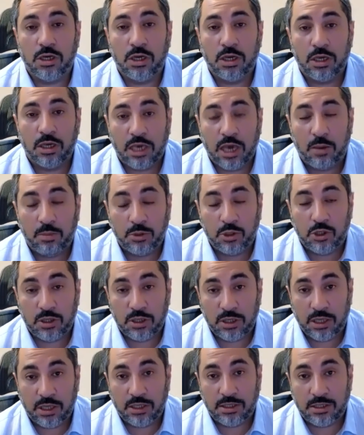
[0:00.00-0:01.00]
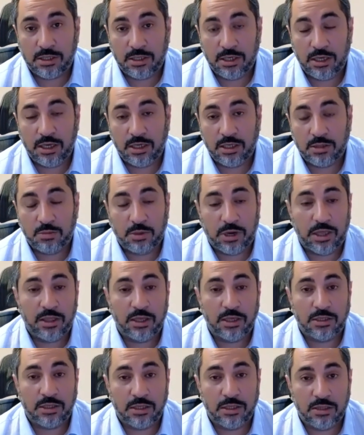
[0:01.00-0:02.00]
captured and seized by
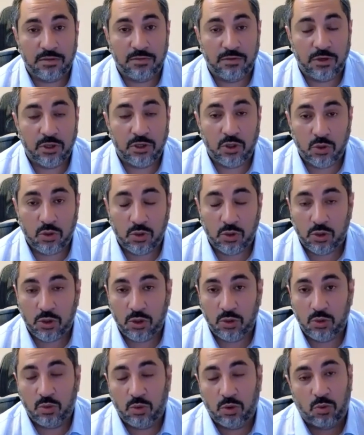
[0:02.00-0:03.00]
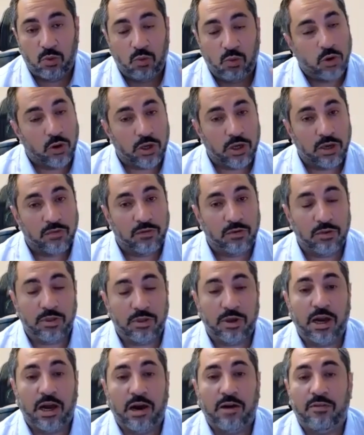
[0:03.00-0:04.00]
these individuals who were working for the
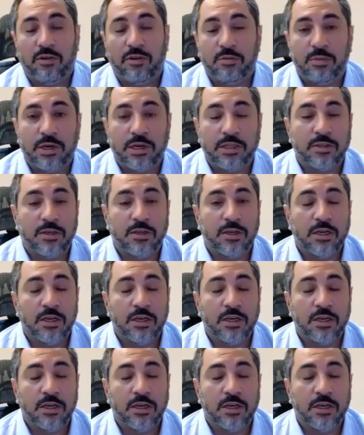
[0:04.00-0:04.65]
government.